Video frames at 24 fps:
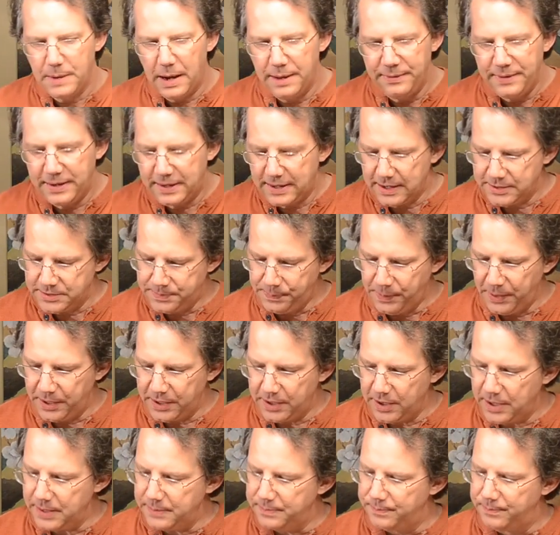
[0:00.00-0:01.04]
think that's pretty
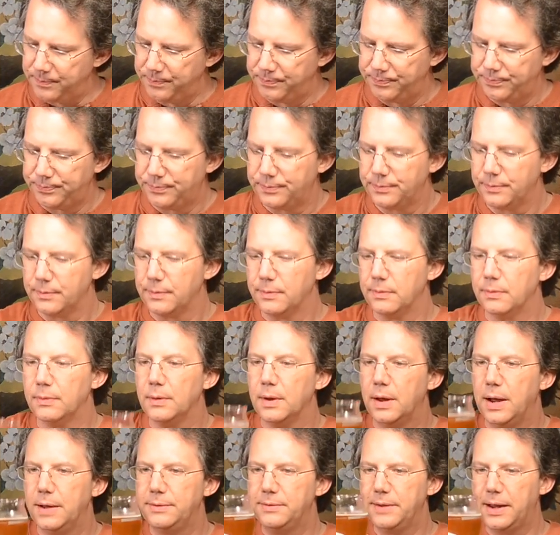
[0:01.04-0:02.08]
good.
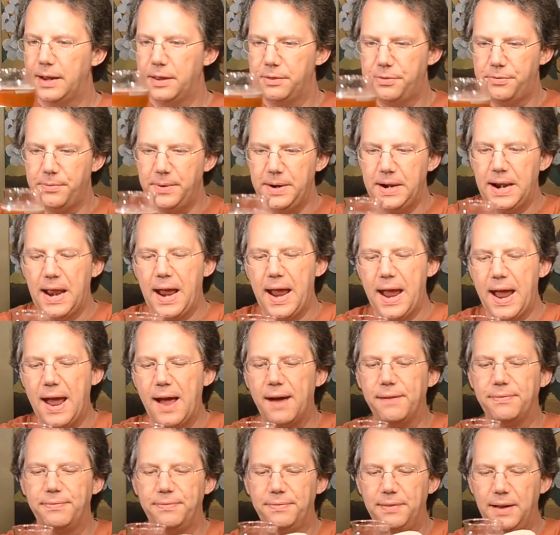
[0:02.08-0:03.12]
That's like a
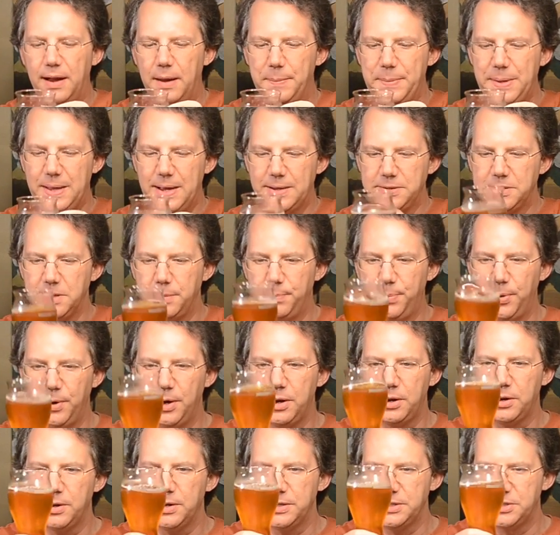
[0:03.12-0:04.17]
3.5. I mean, that's a
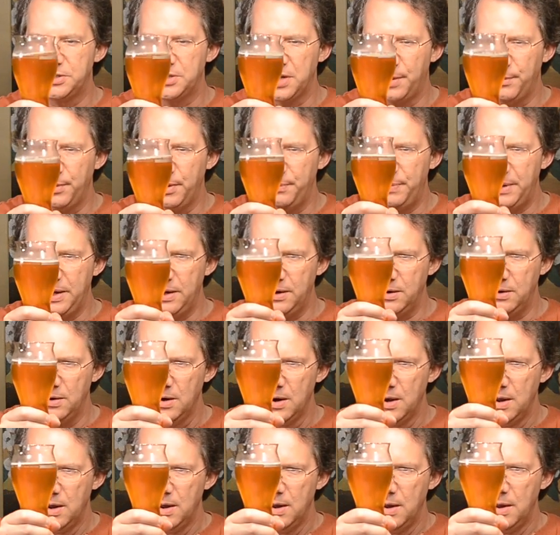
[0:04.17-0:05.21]
pretty good summer beer.
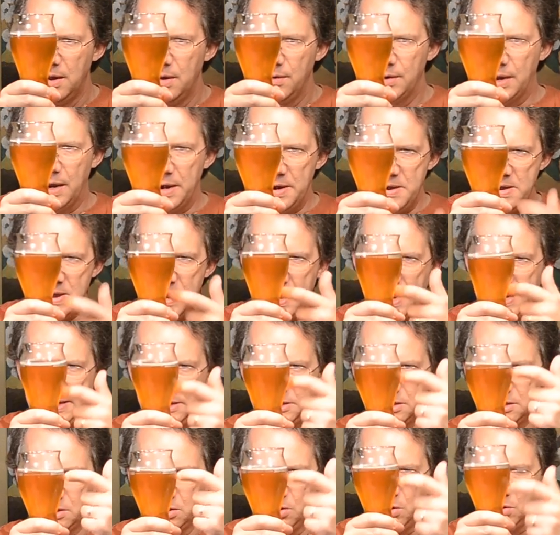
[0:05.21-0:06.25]
Got
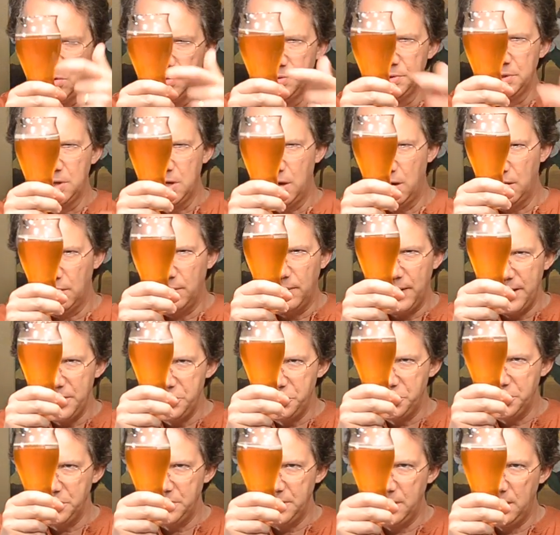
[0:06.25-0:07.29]
nice golden
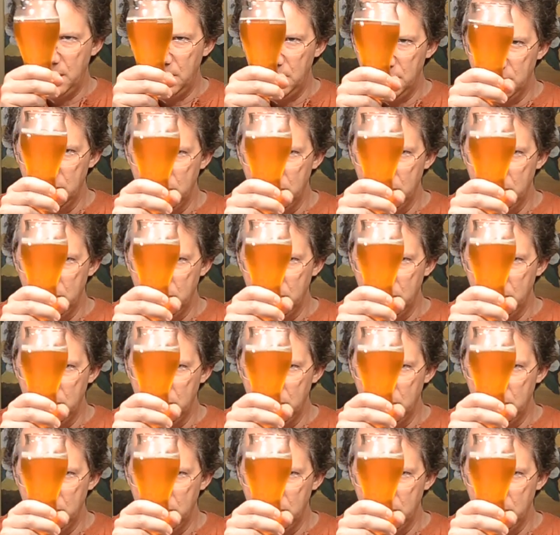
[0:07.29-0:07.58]
coloration there, a